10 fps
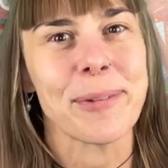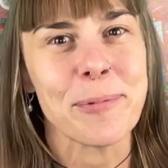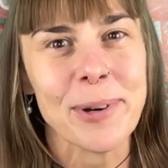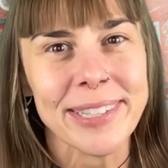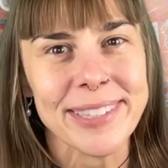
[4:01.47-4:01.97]

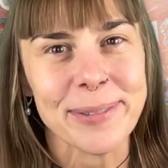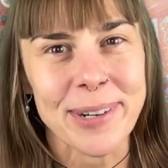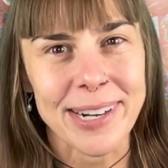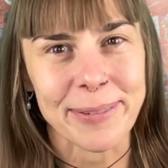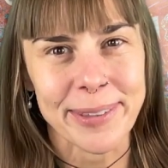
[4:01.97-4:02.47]
What's
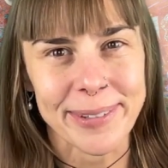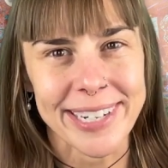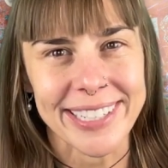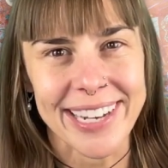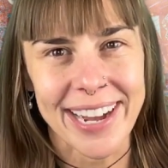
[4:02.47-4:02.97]
wrong with
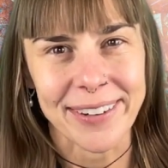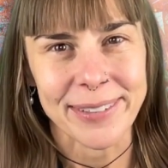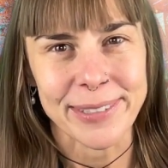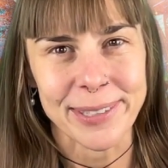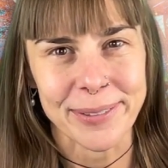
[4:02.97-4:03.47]
right now
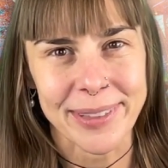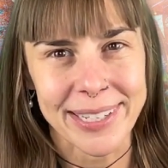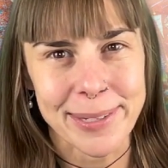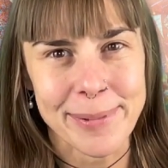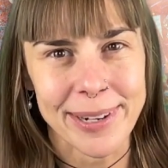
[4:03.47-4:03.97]
if you don't
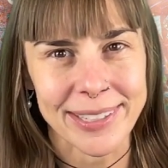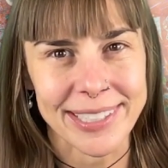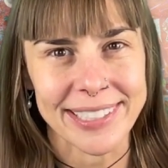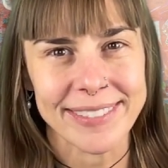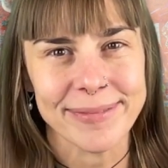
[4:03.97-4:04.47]
think about
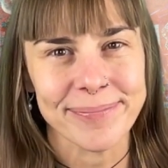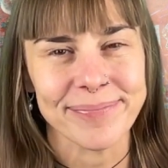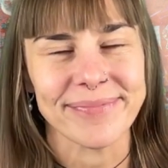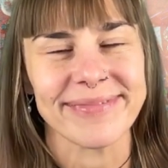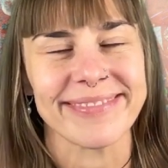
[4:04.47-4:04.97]
it?
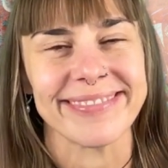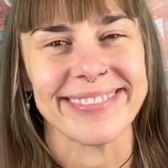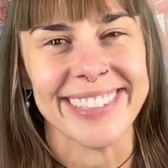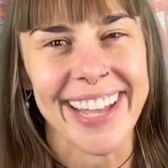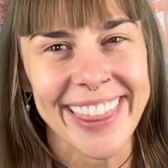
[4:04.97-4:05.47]

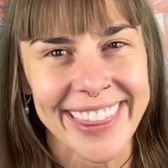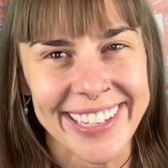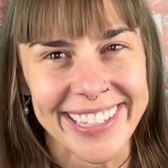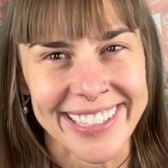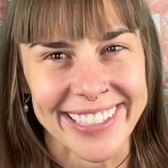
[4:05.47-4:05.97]

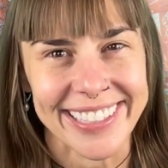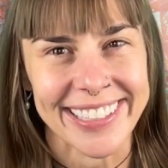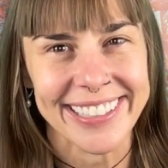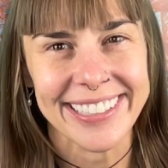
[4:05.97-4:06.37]
Nothing.